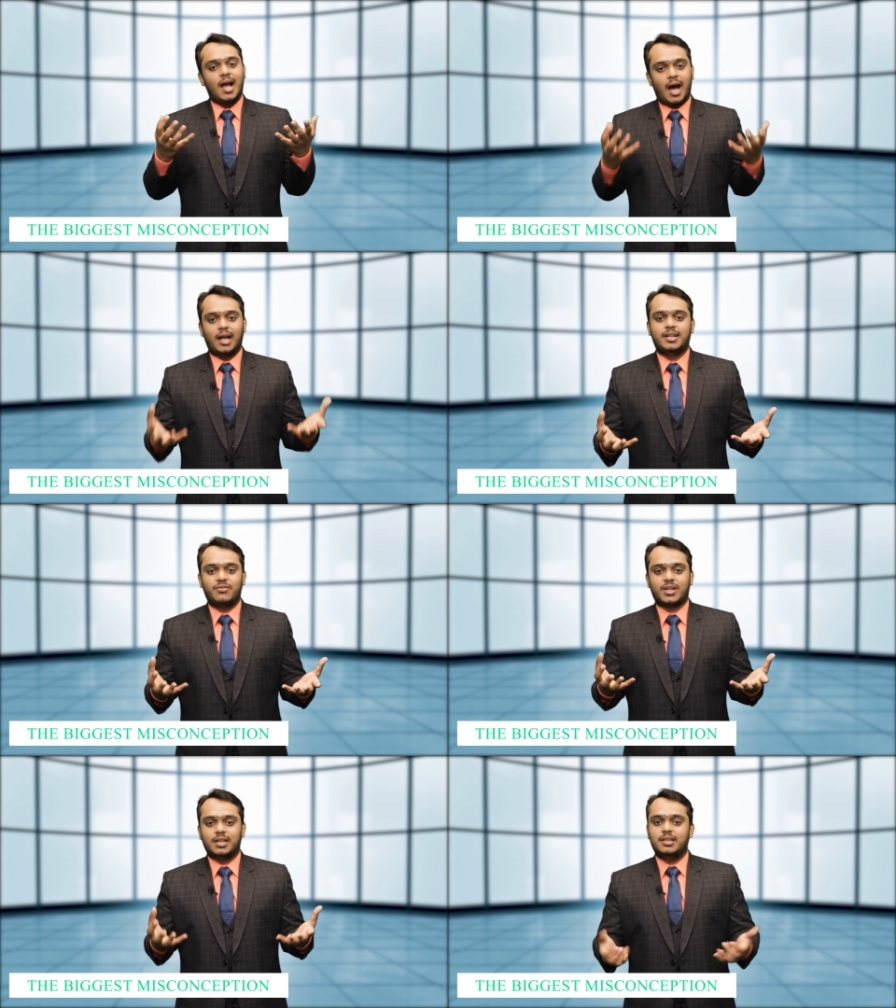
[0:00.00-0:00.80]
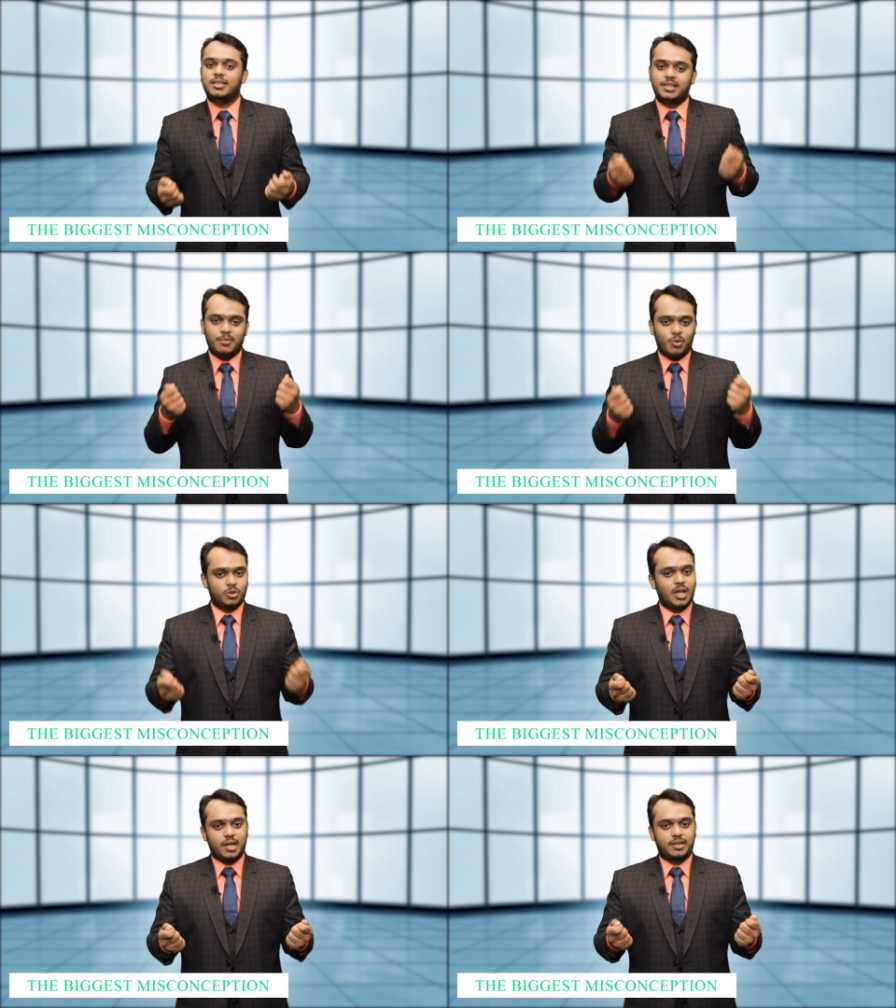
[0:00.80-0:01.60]
are difficult, they
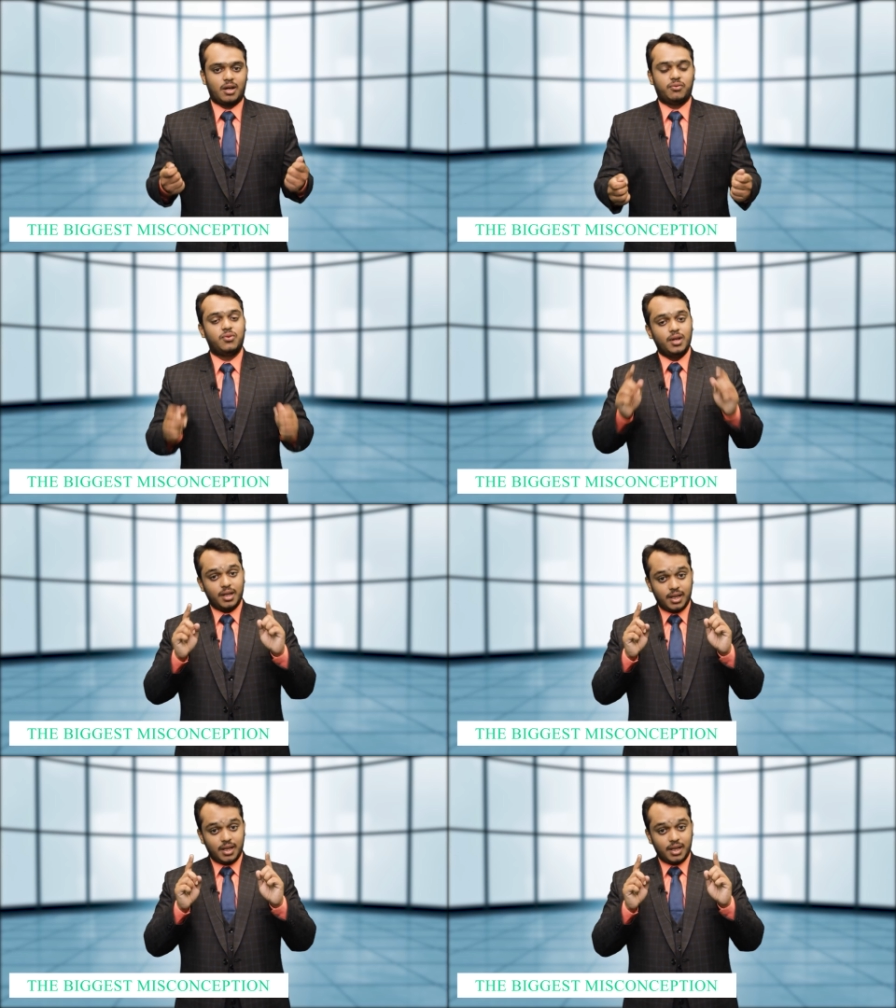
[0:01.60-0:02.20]
both are tough